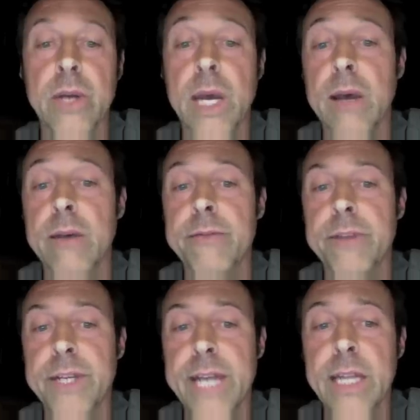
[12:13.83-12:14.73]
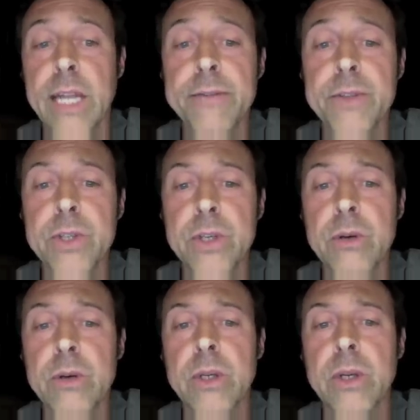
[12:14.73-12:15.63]
Yeah, for the deadlifts
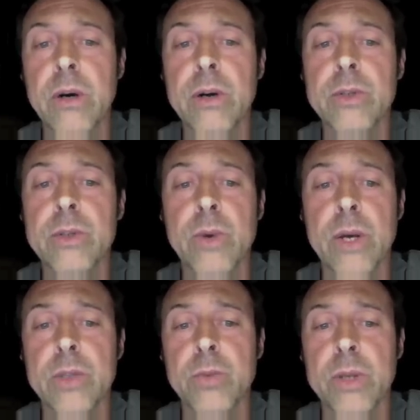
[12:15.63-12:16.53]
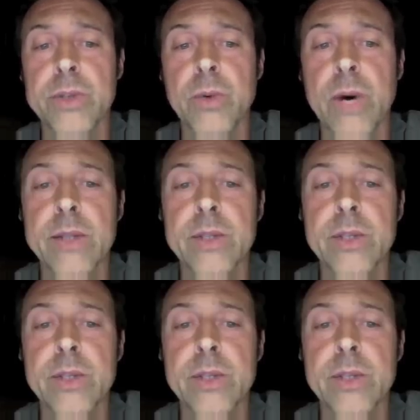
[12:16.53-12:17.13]
too, as well as squats.